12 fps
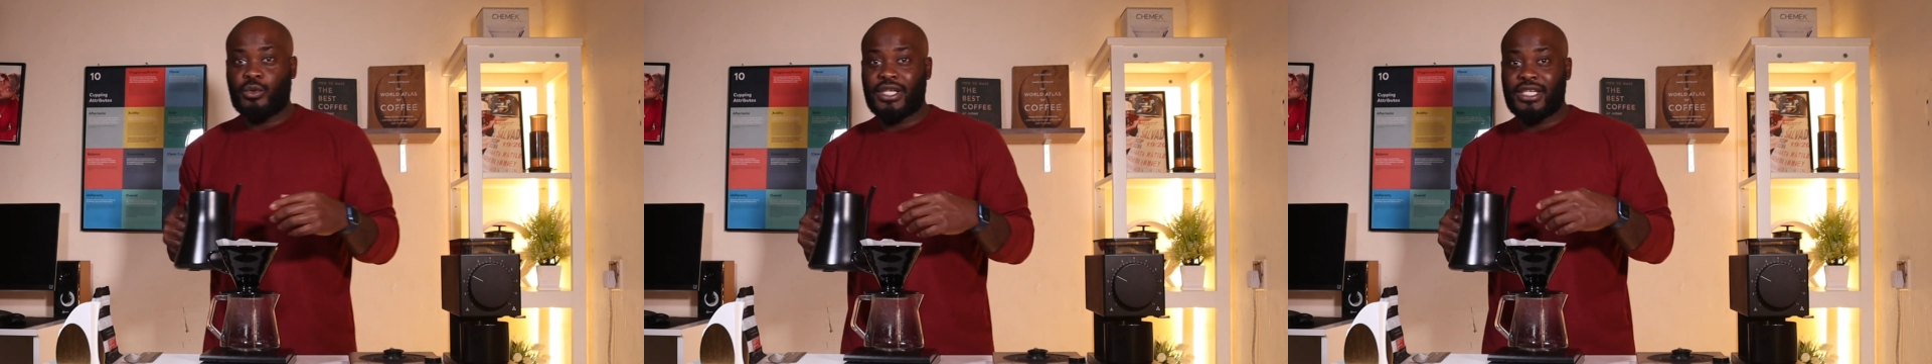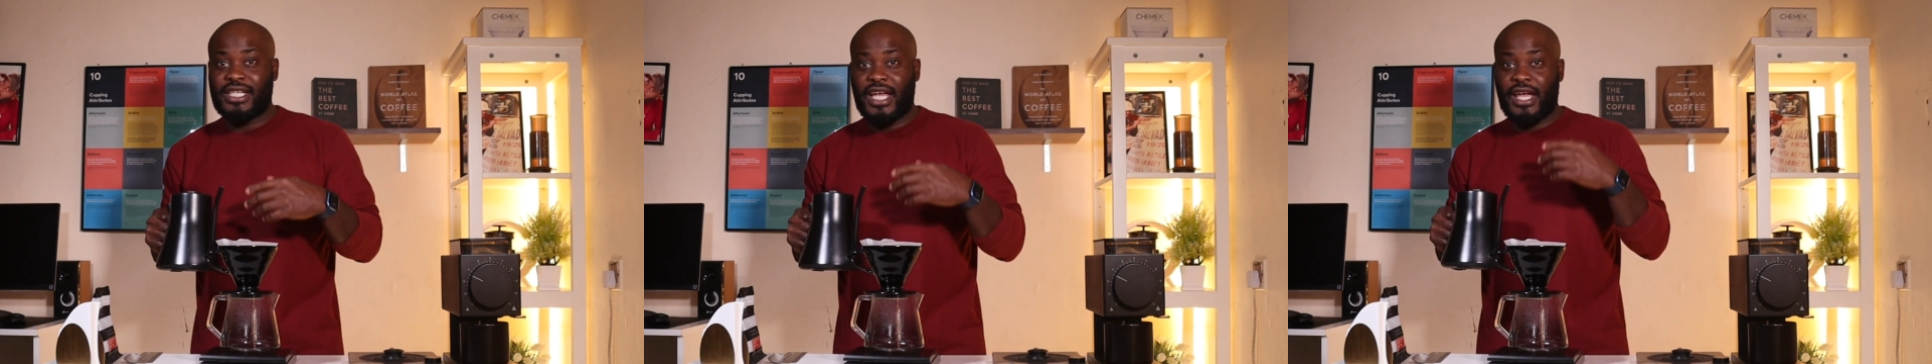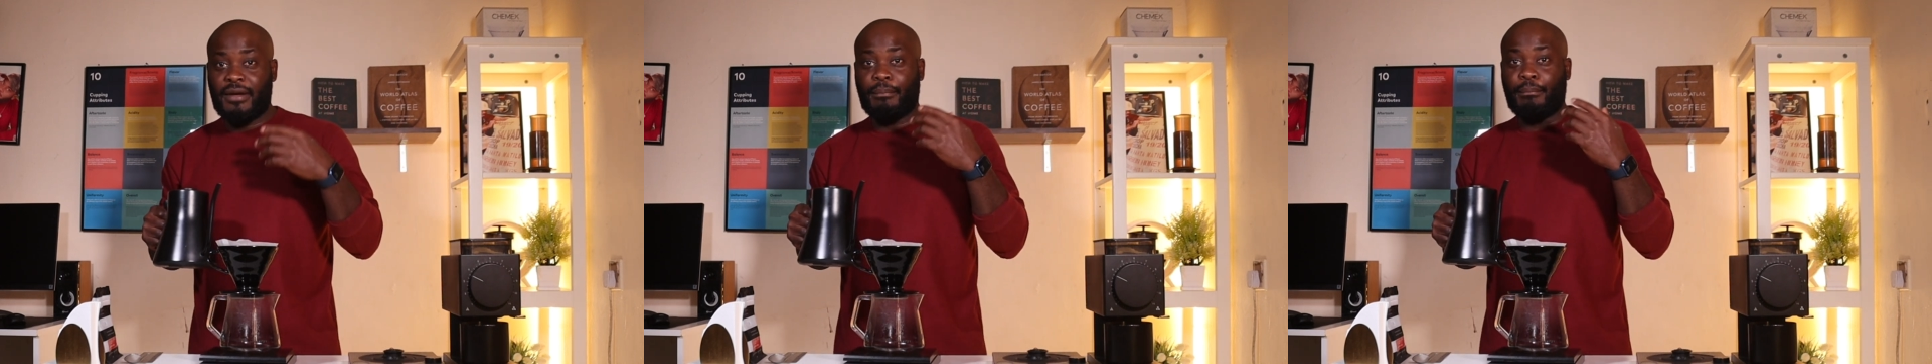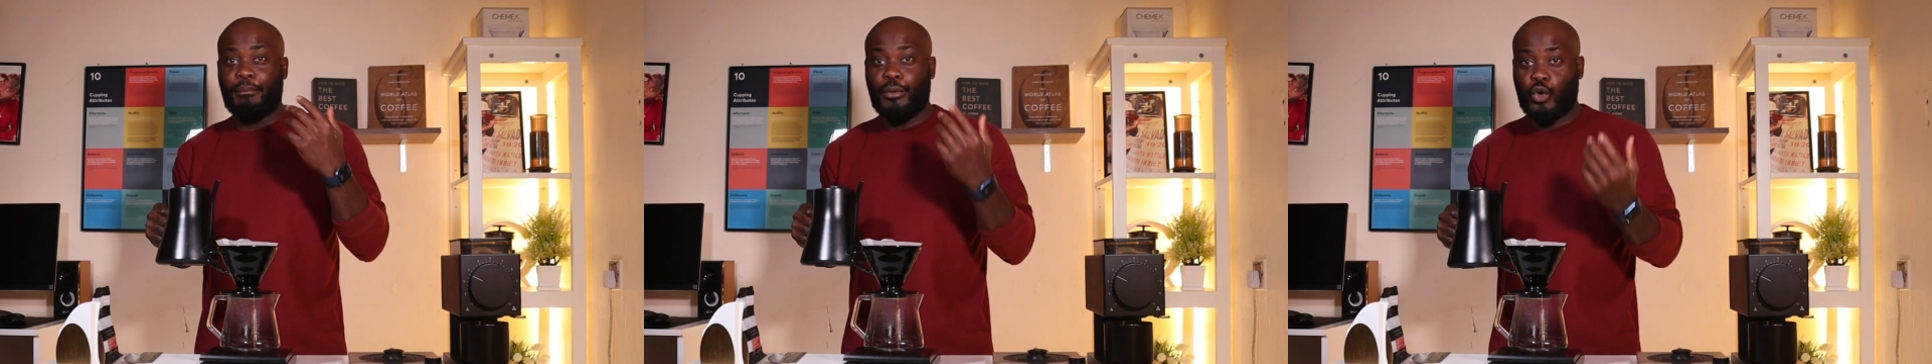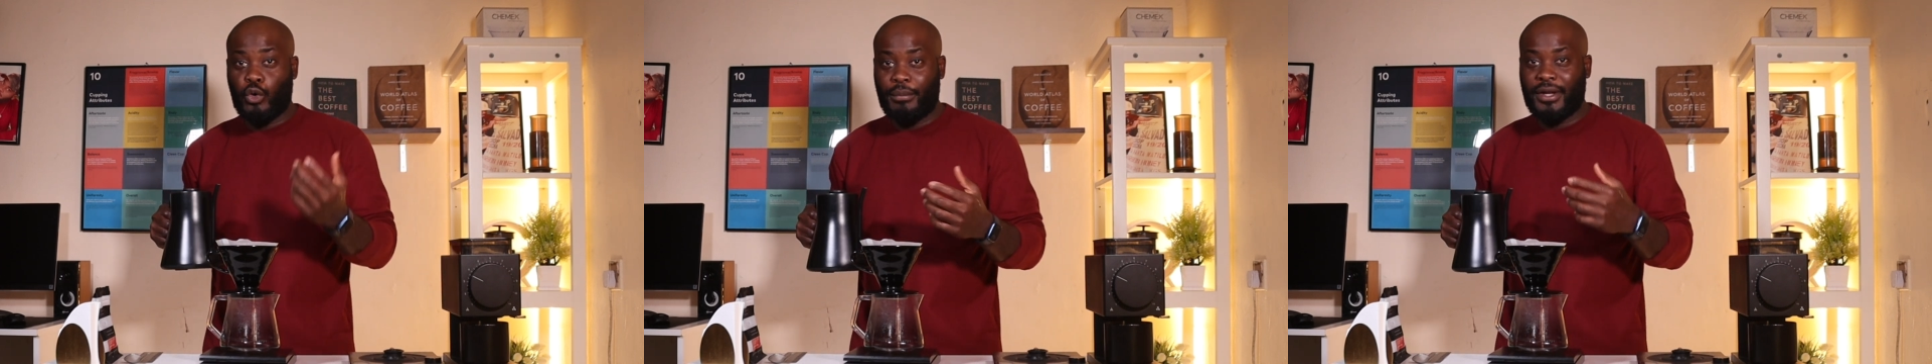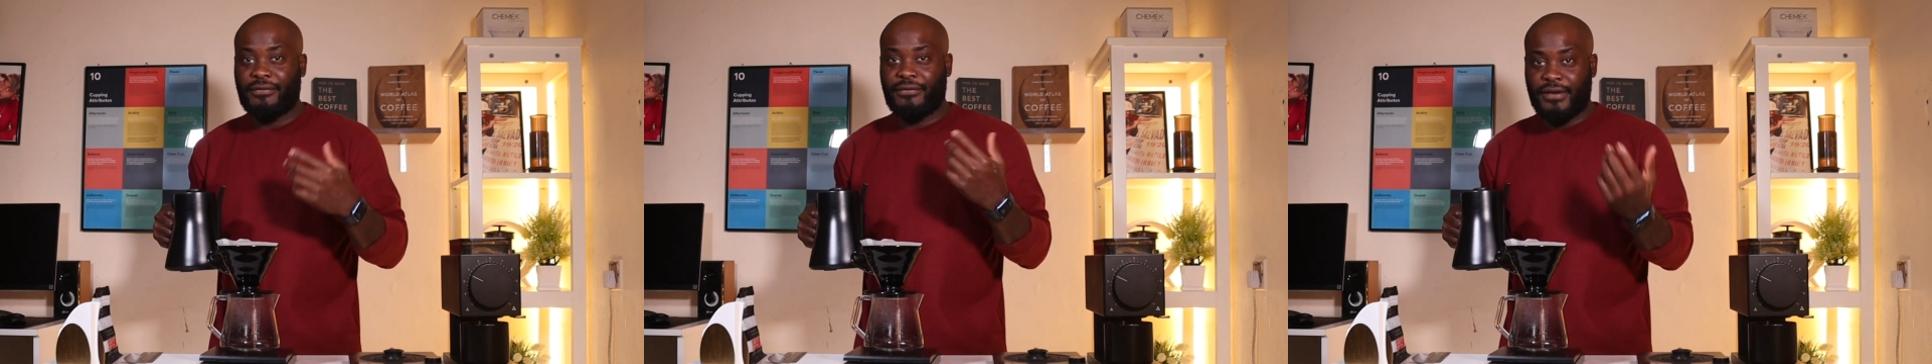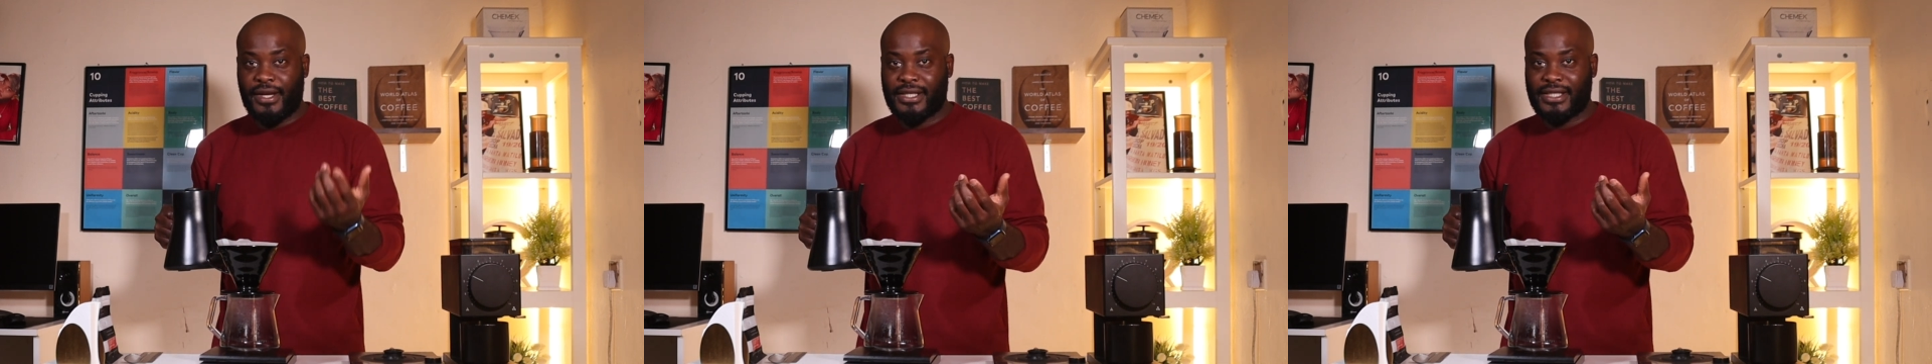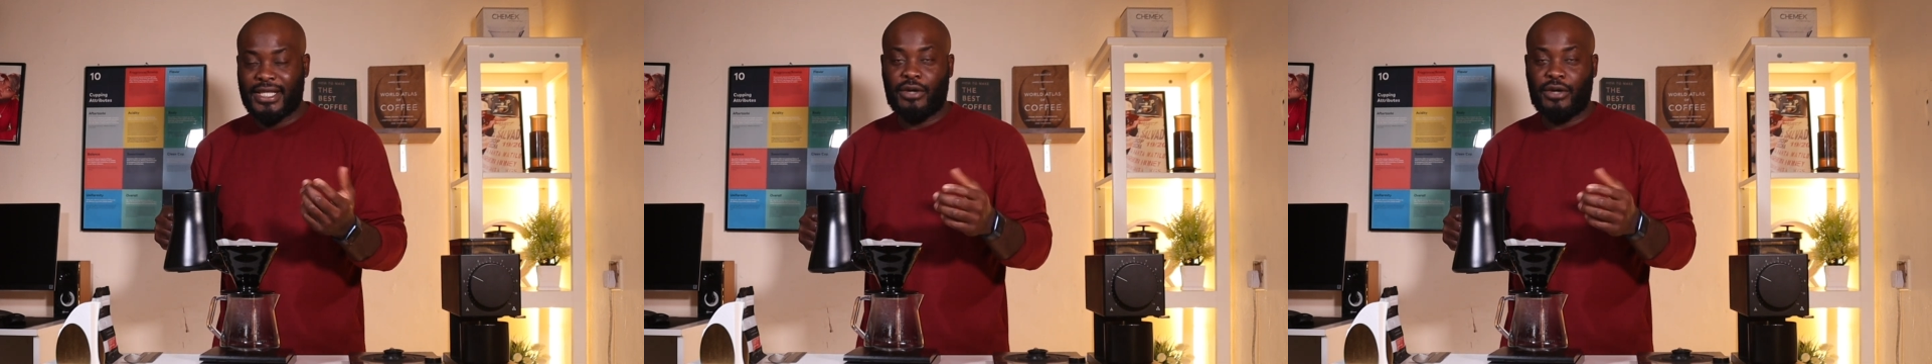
which is the blooming phase.